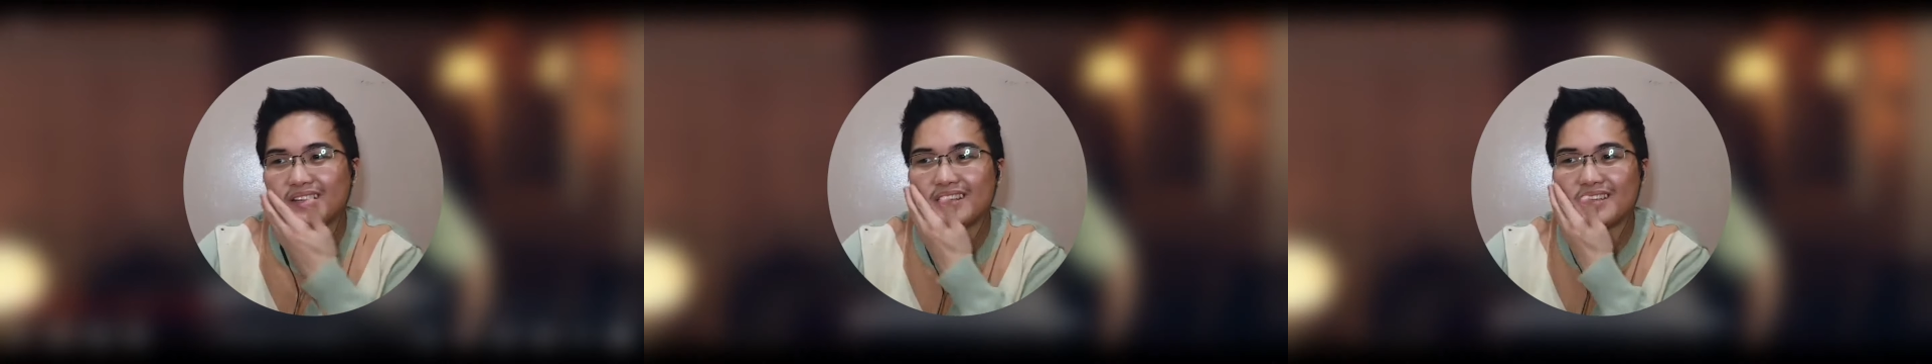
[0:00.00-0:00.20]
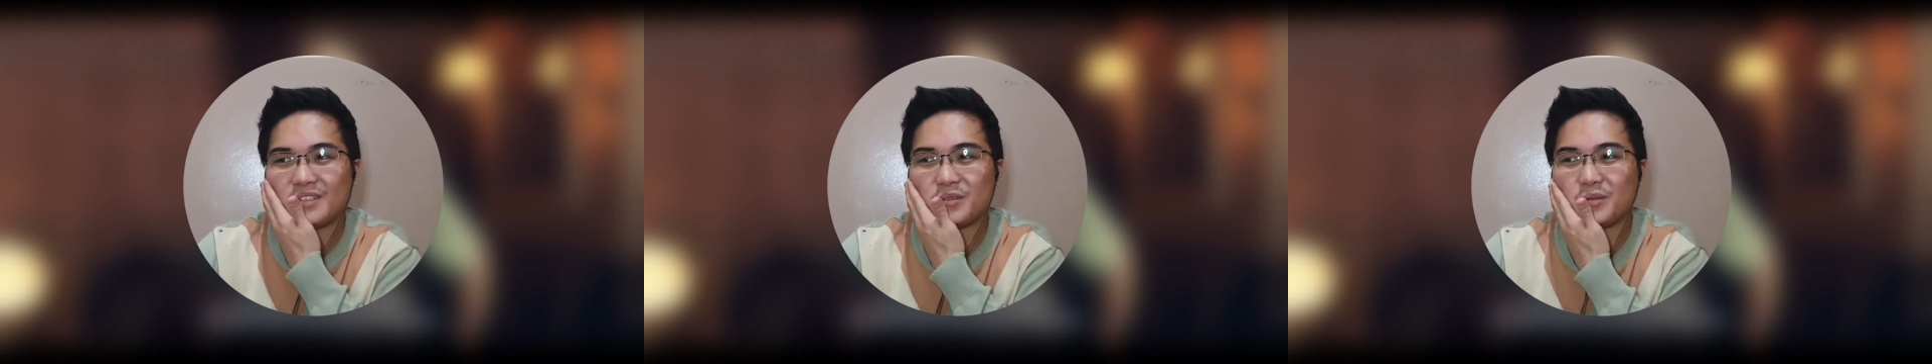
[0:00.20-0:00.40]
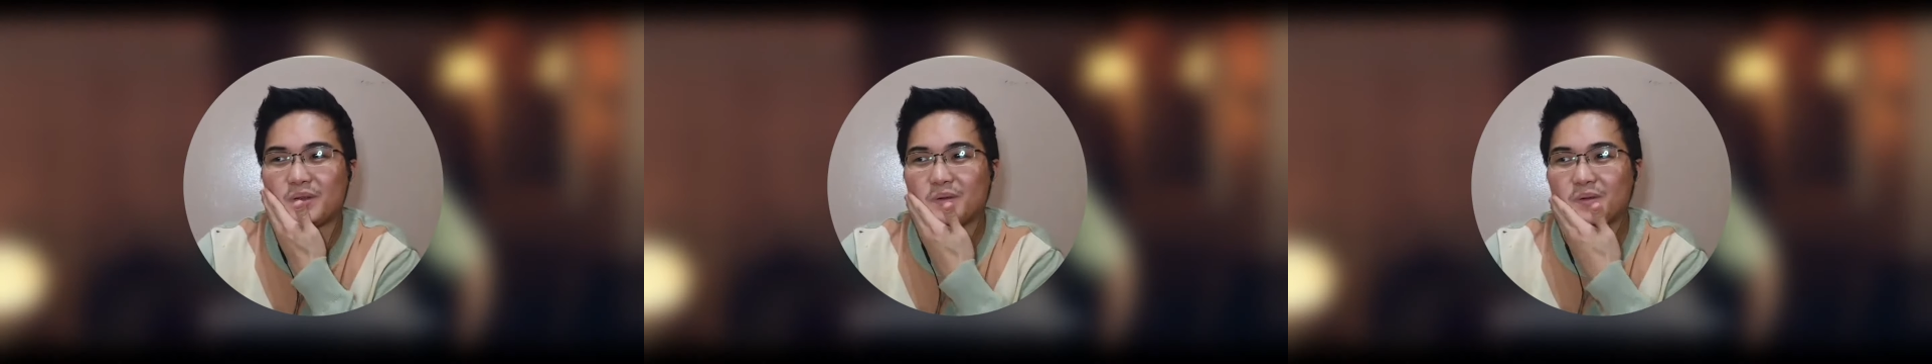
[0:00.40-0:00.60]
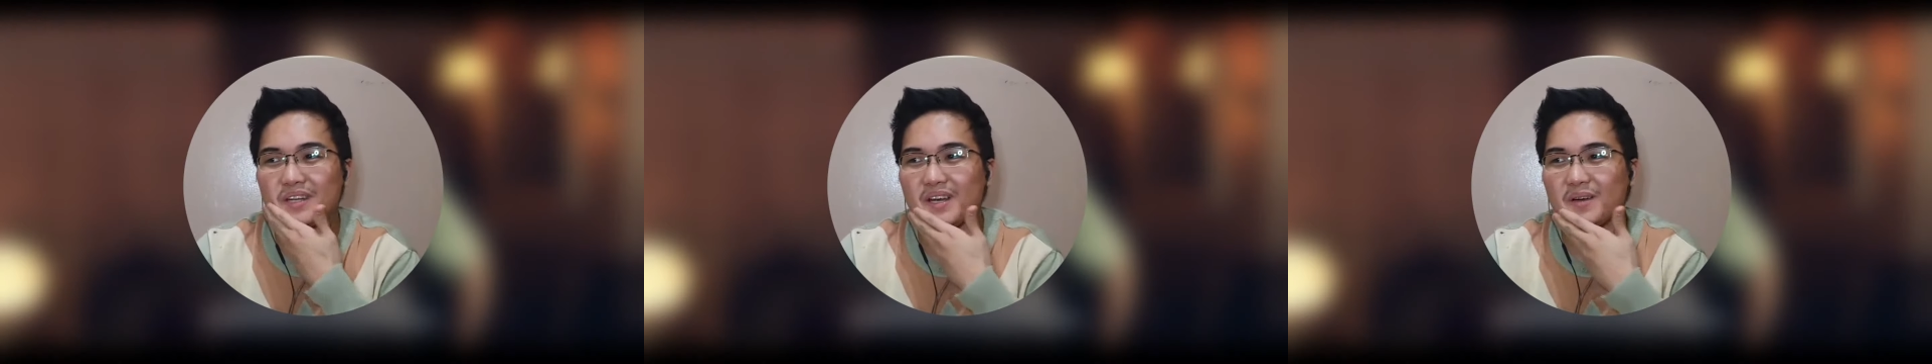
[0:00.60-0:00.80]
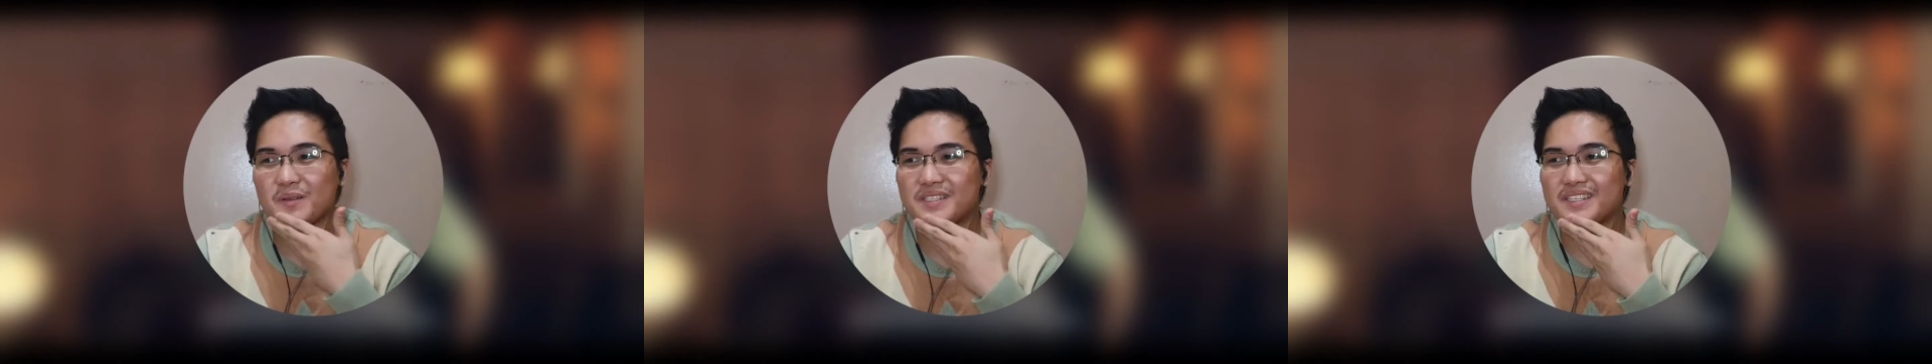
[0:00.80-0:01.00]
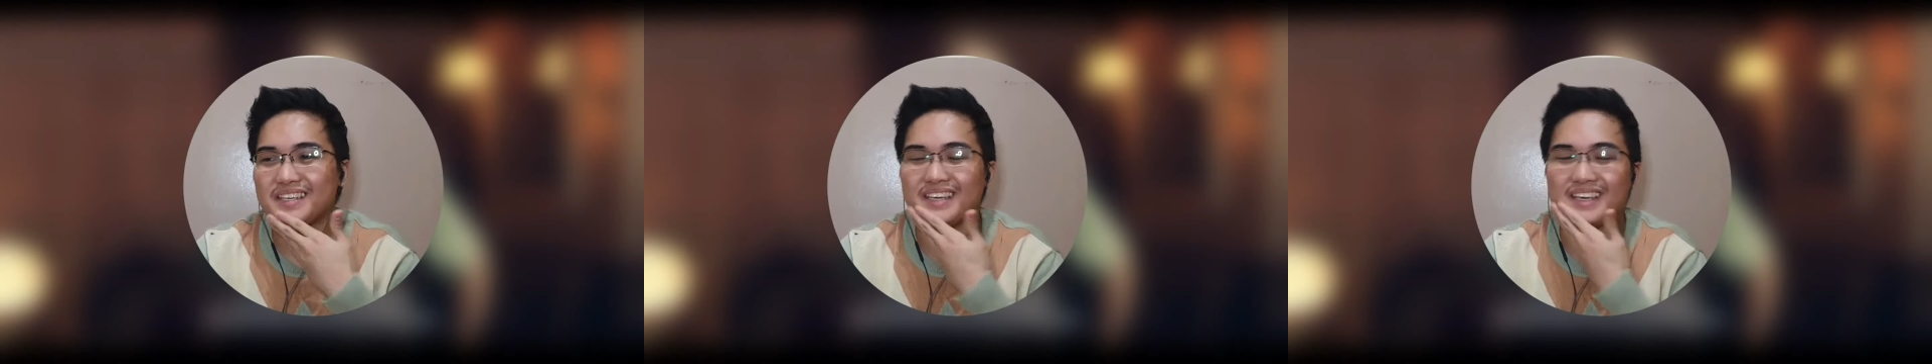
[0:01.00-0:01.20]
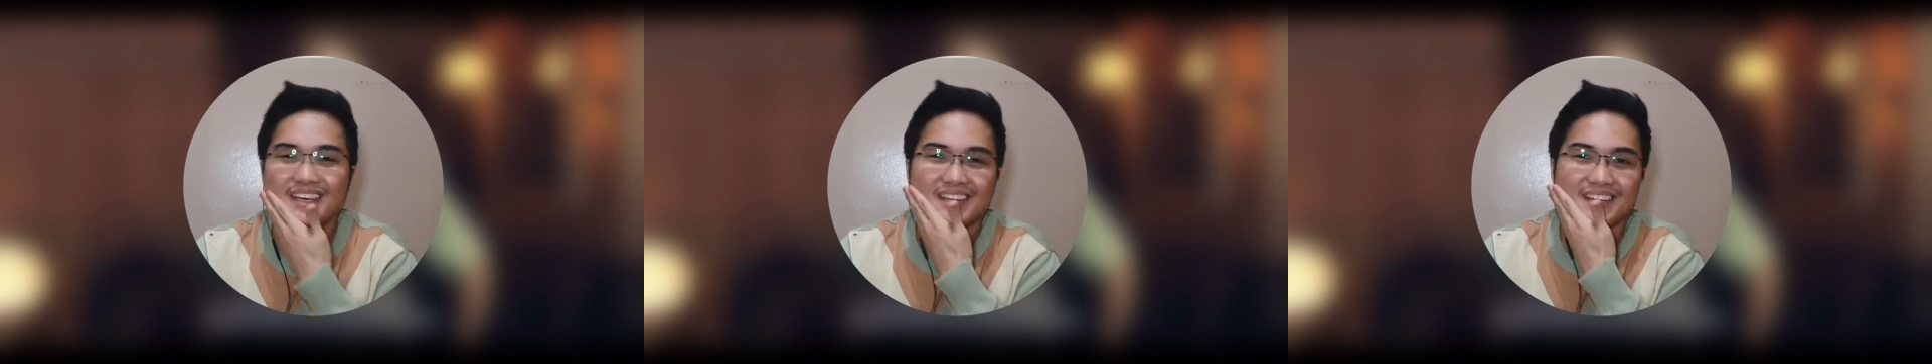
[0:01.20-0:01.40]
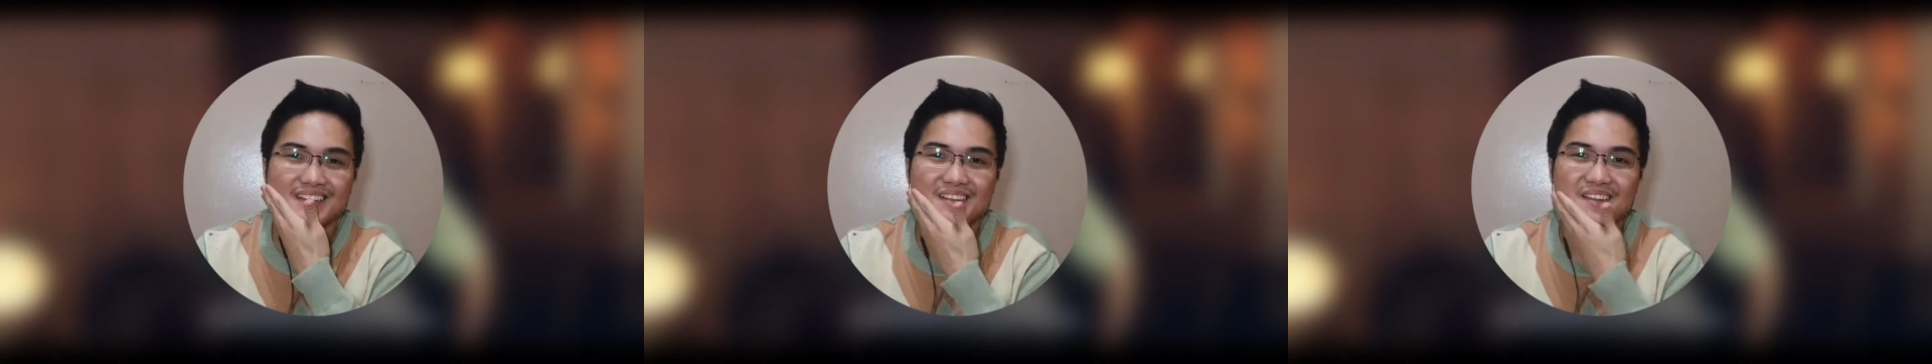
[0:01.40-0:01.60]
as well when I was a
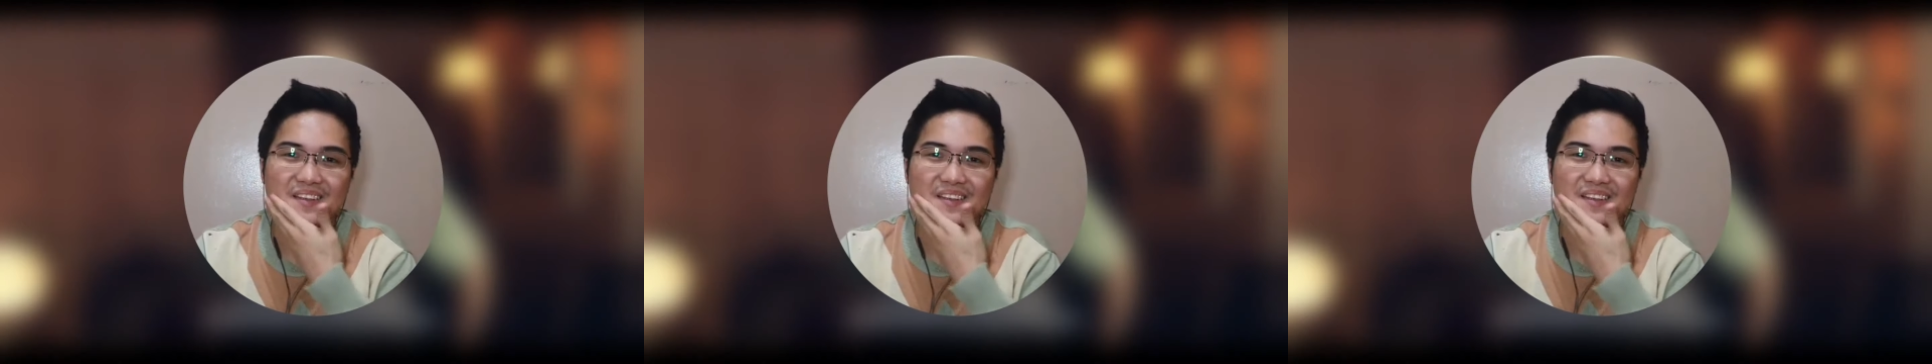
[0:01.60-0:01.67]
kid.